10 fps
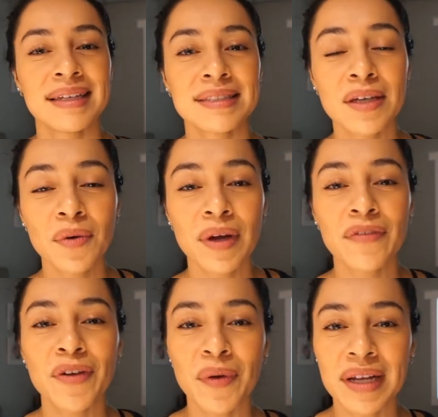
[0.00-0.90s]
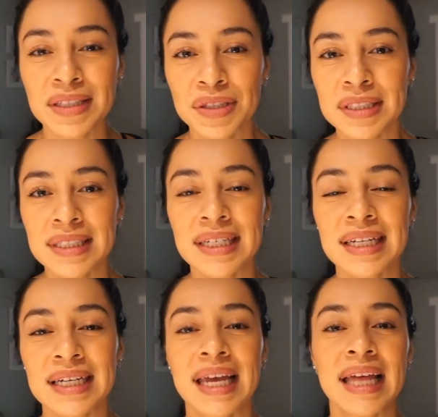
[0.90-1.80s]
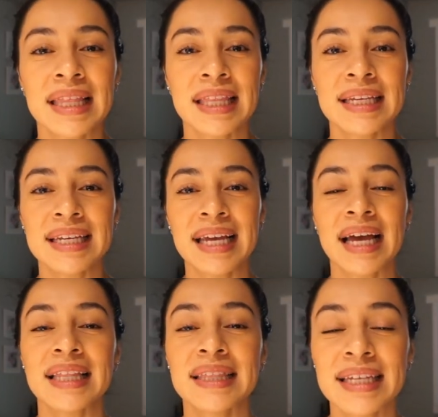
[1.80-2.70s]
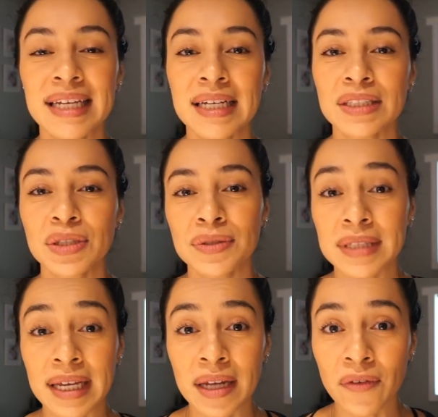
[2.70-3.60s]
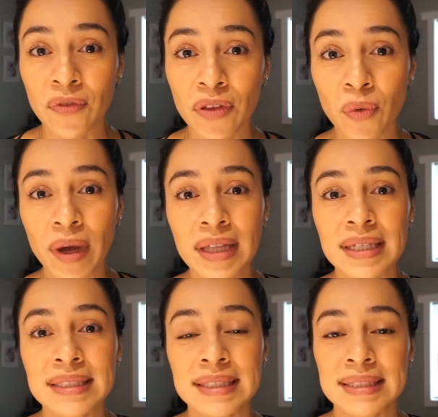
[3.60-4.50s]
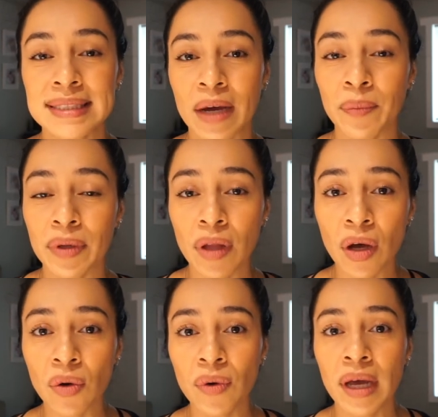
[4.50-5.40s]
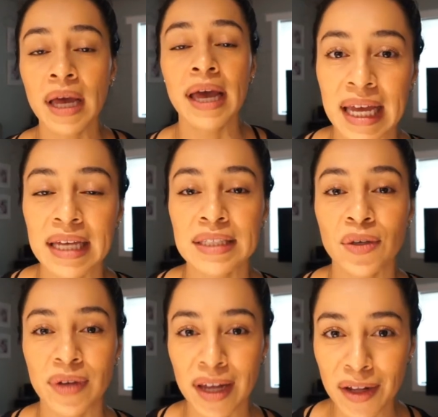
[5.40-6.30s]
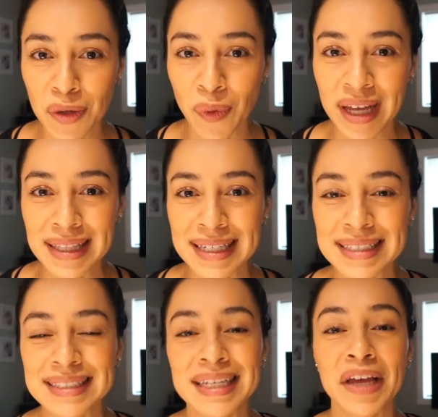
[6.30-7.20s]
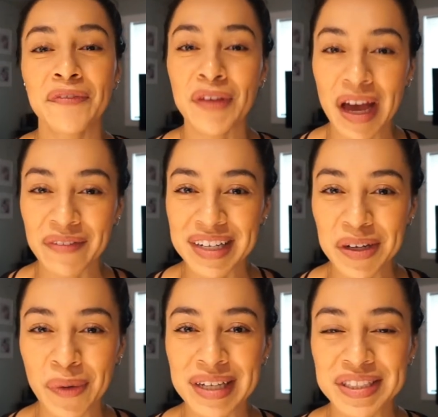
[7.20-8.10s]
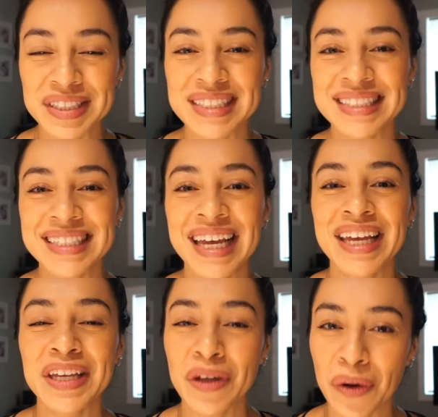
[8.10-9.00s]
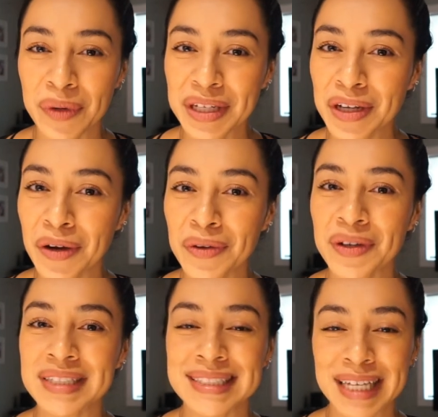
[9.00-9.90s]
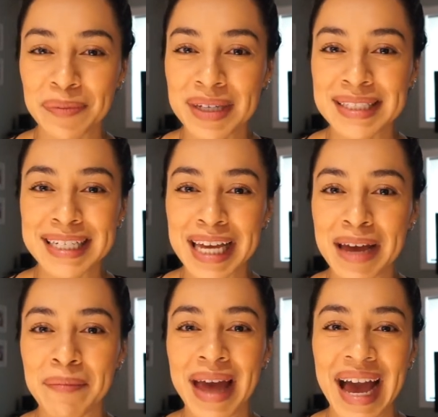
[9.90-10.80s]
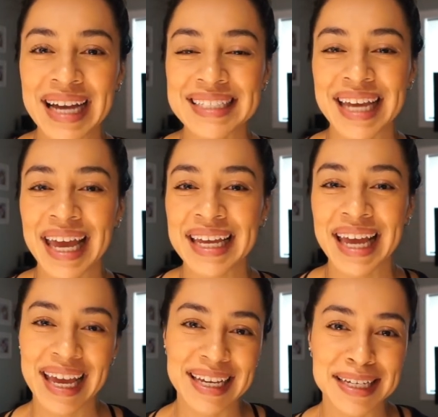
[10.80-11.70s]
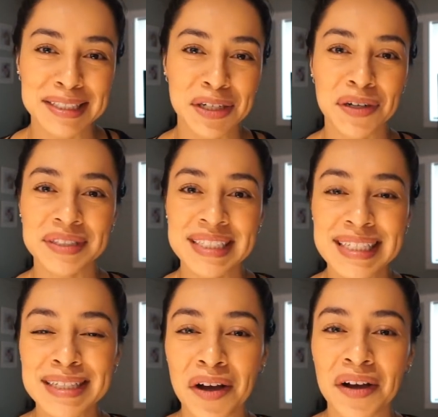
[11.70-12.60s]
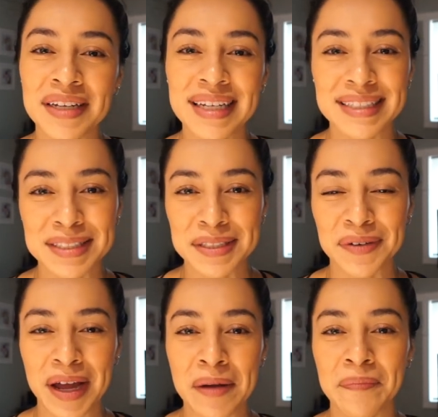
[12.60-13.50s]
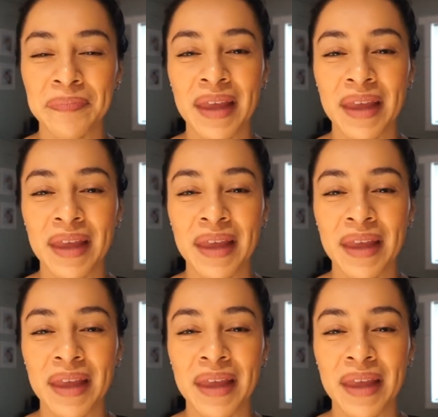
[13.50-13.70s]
So if you are interested, again, the link to sign up for the waitlist is down below. So get on the waitlist. If you have any questions, you already know you can send me a DM at HeyHeyGeraldine on Instagram.